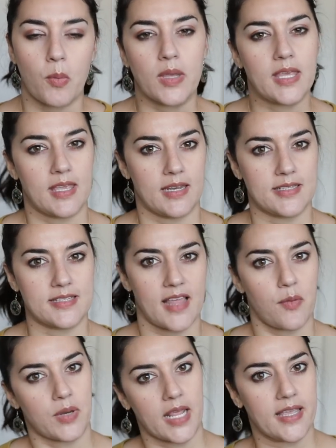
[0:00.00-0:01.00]
but we can get into
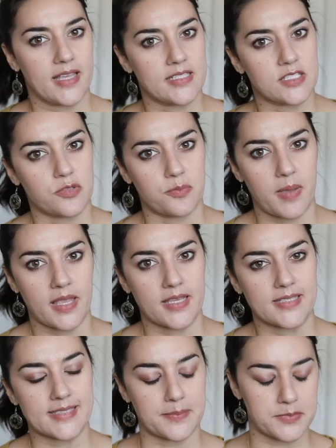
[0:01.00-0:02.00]
that when I get into
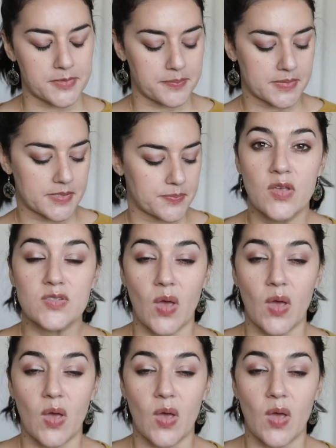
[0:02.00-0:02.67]
my symptoms.